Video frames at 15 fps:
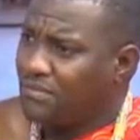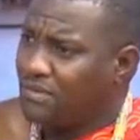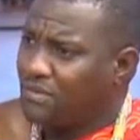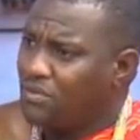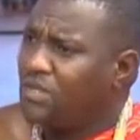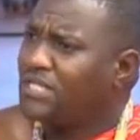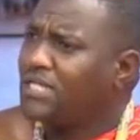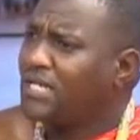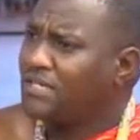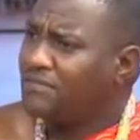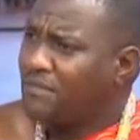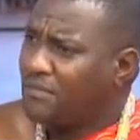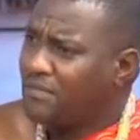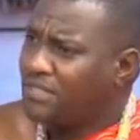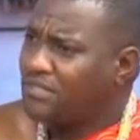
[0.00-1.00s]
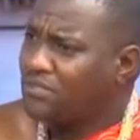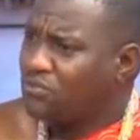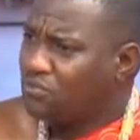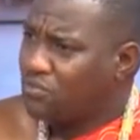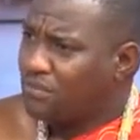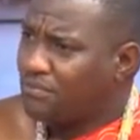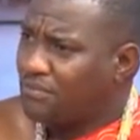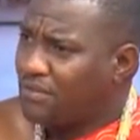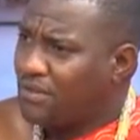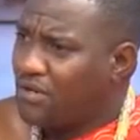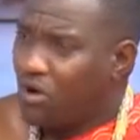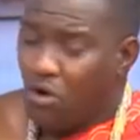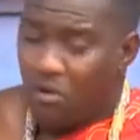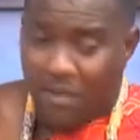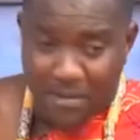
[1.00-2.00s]
When did I give my blessings to him?
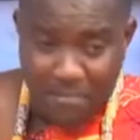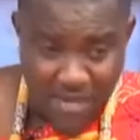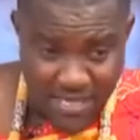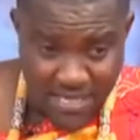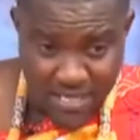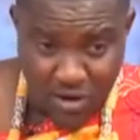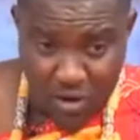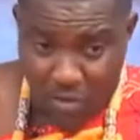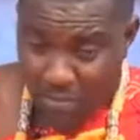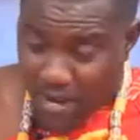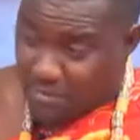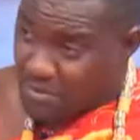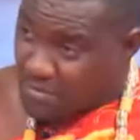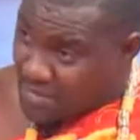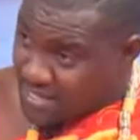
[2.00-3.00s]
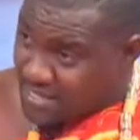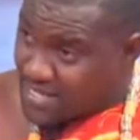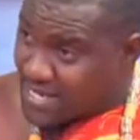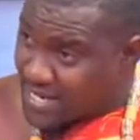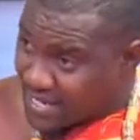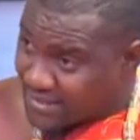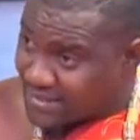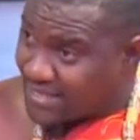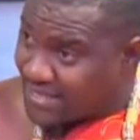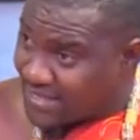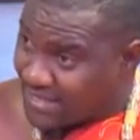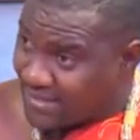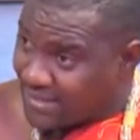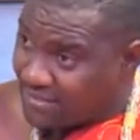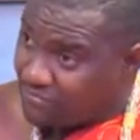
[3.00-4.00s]
On my birthday, or by my birthday, Nasi.
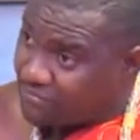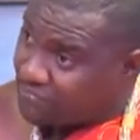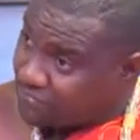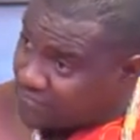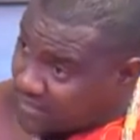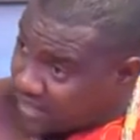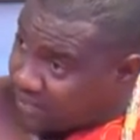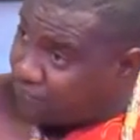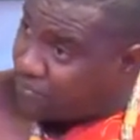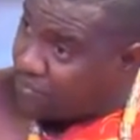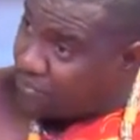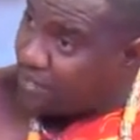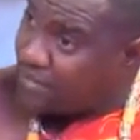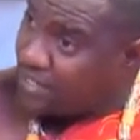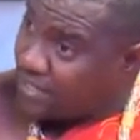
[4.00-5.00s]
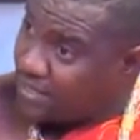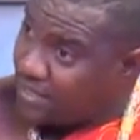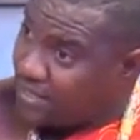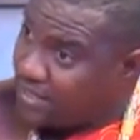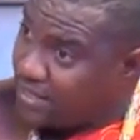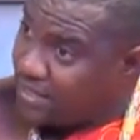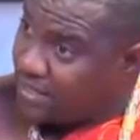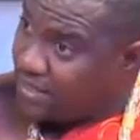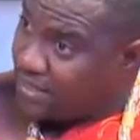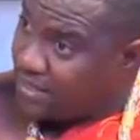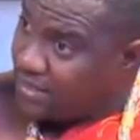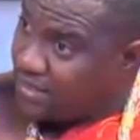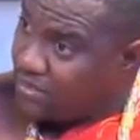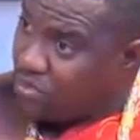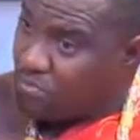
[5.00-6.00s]
3rd February,
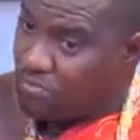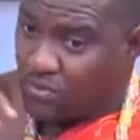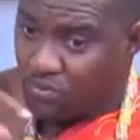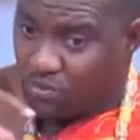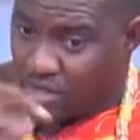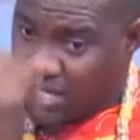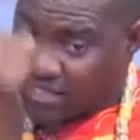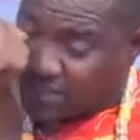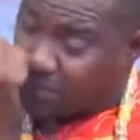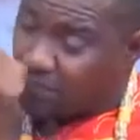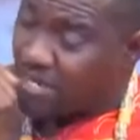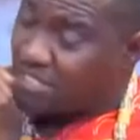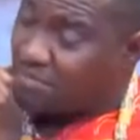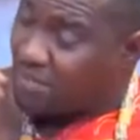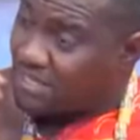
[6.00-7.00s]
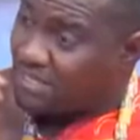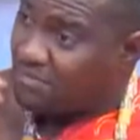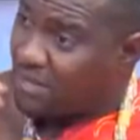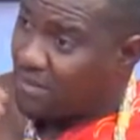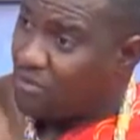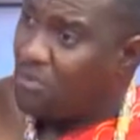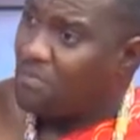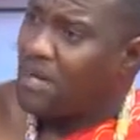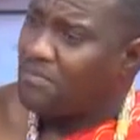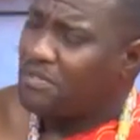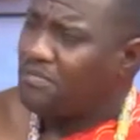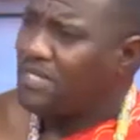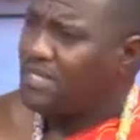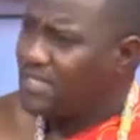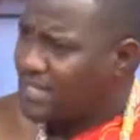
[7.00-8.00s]
we had a surprise party, ma'am. Obami
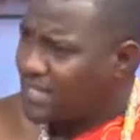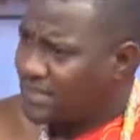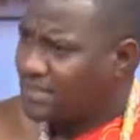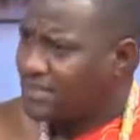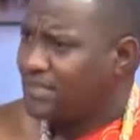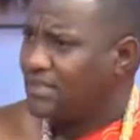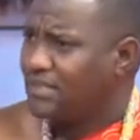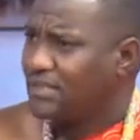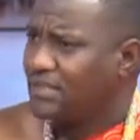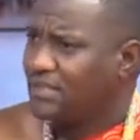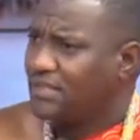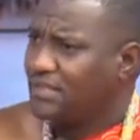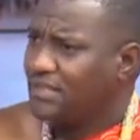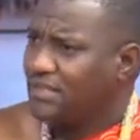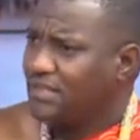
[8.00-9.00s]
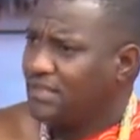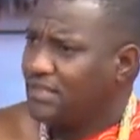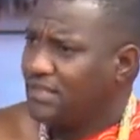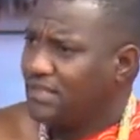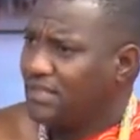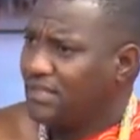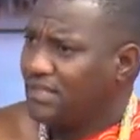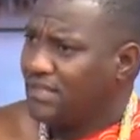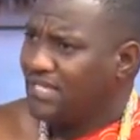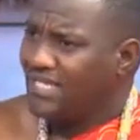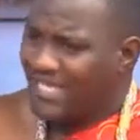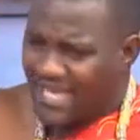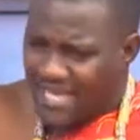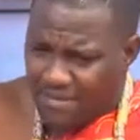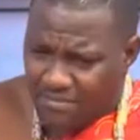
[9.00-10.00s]
birthday, Nasi. He
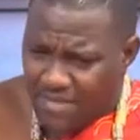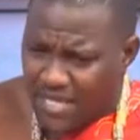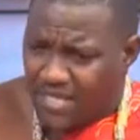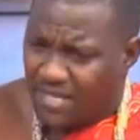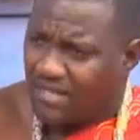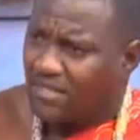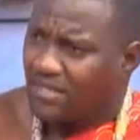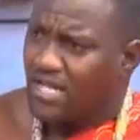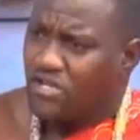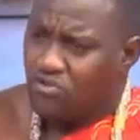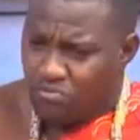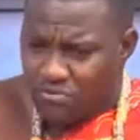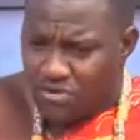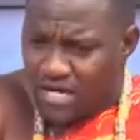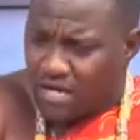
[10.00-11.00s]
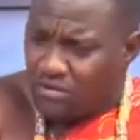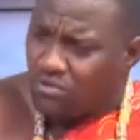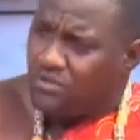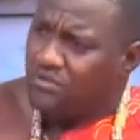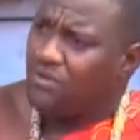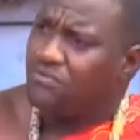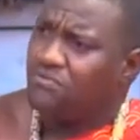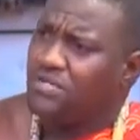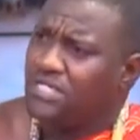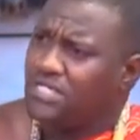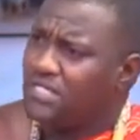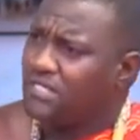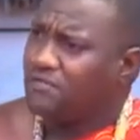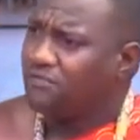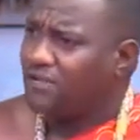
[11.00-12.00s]
came there, and you bring down a release
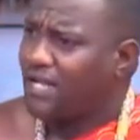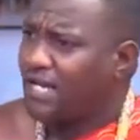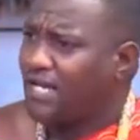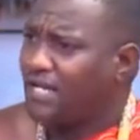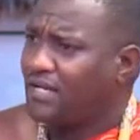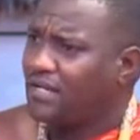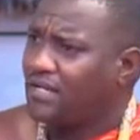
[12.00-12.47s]
in a flyer.